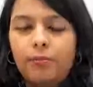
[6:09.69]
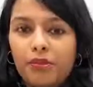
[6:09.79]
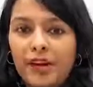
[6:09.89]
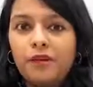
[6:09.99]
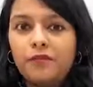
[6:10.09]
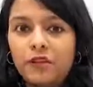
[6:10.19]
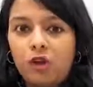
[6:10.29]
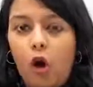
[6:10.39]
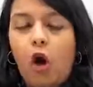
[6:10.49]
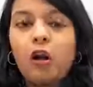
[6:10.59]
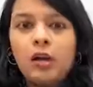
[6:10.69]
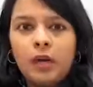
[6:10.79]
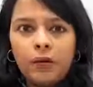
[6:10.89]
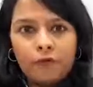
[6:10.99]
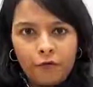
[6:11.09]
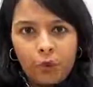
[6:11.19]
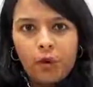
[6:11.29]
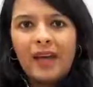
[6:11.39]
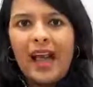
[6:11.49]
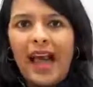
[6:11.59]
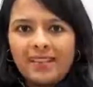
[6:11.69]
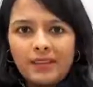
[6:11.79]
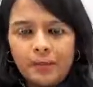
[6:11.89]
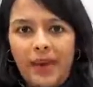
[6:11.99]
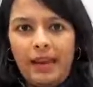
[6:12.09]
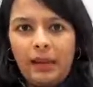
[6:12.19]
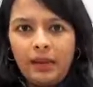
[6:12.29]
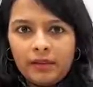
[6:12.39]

brain of the dog, food and the bell,